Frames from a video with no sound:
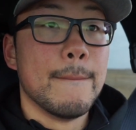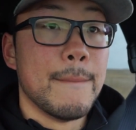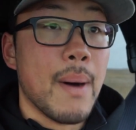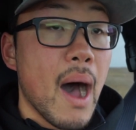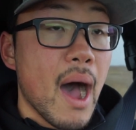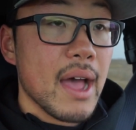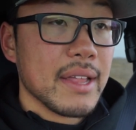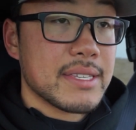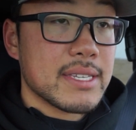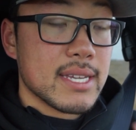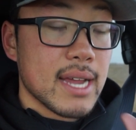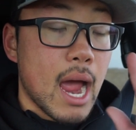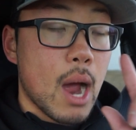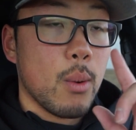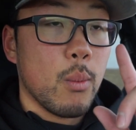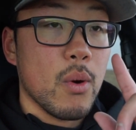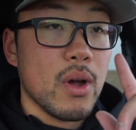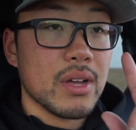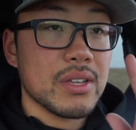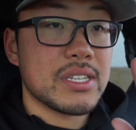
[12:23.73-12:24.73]
But I
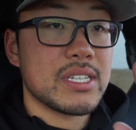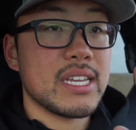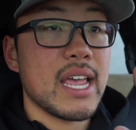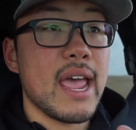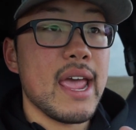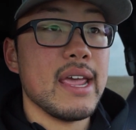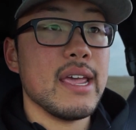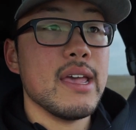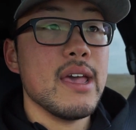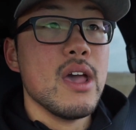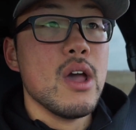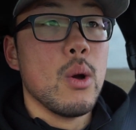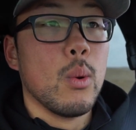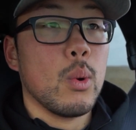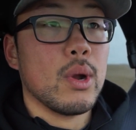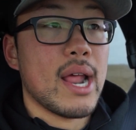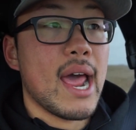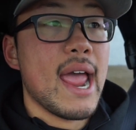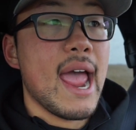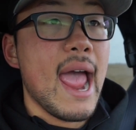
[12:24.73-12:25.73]
will say,
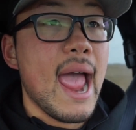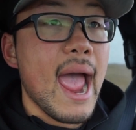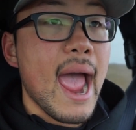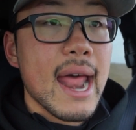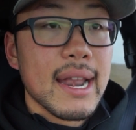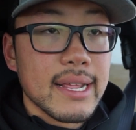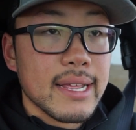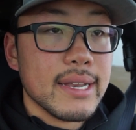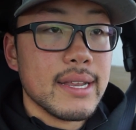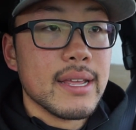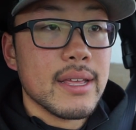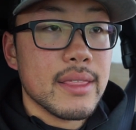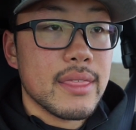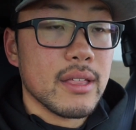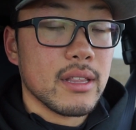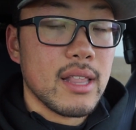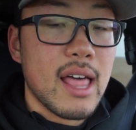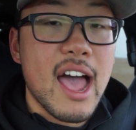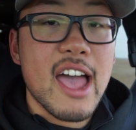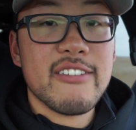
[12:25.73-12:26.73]
when I added the
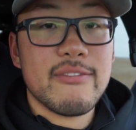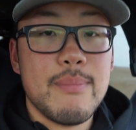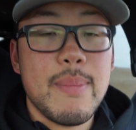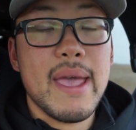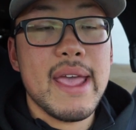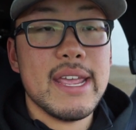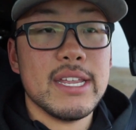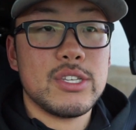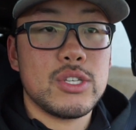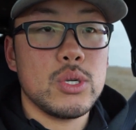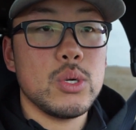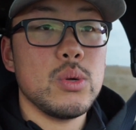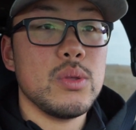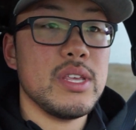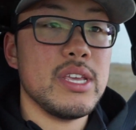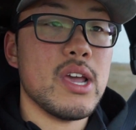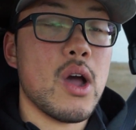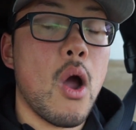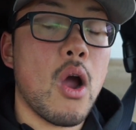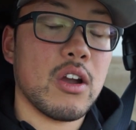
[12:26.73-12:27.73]
live bait to
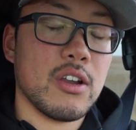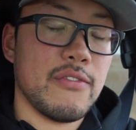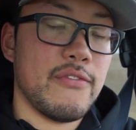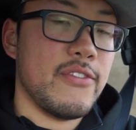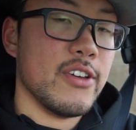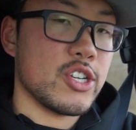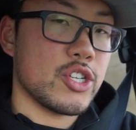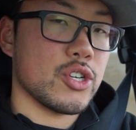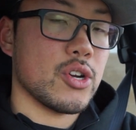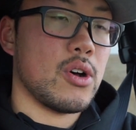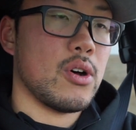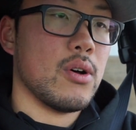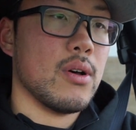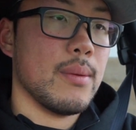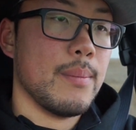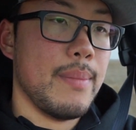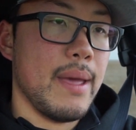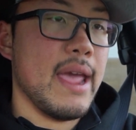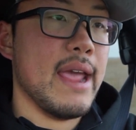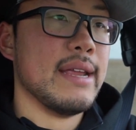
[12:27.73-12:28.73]
the artificial
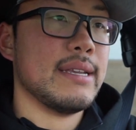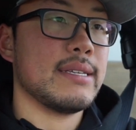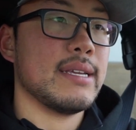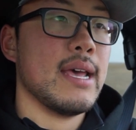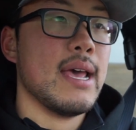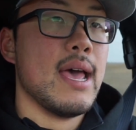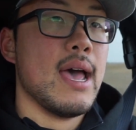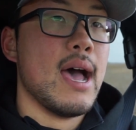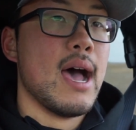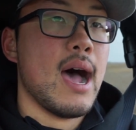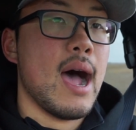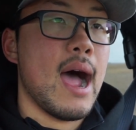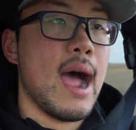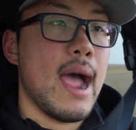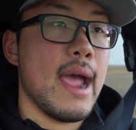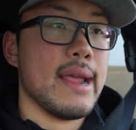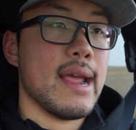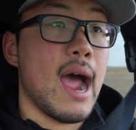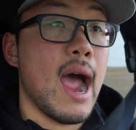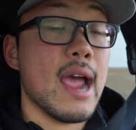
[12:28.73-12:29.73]
bait,
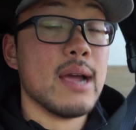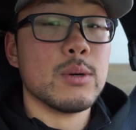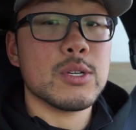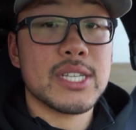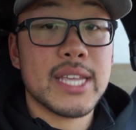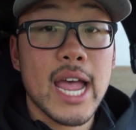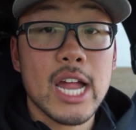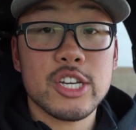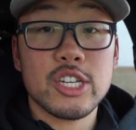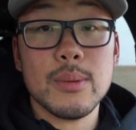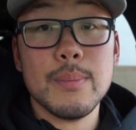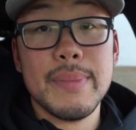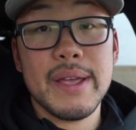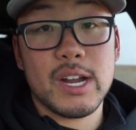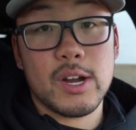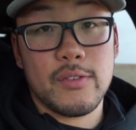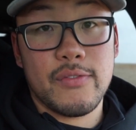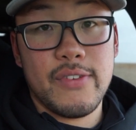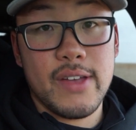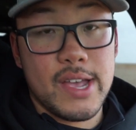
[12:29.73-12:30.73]
I was catching
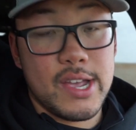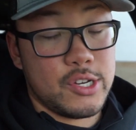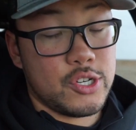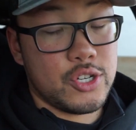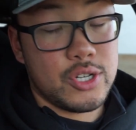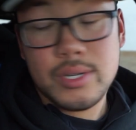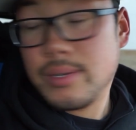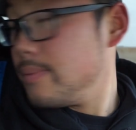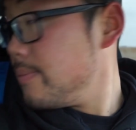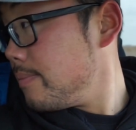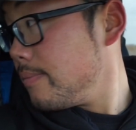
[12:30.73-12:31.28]
bigger fish.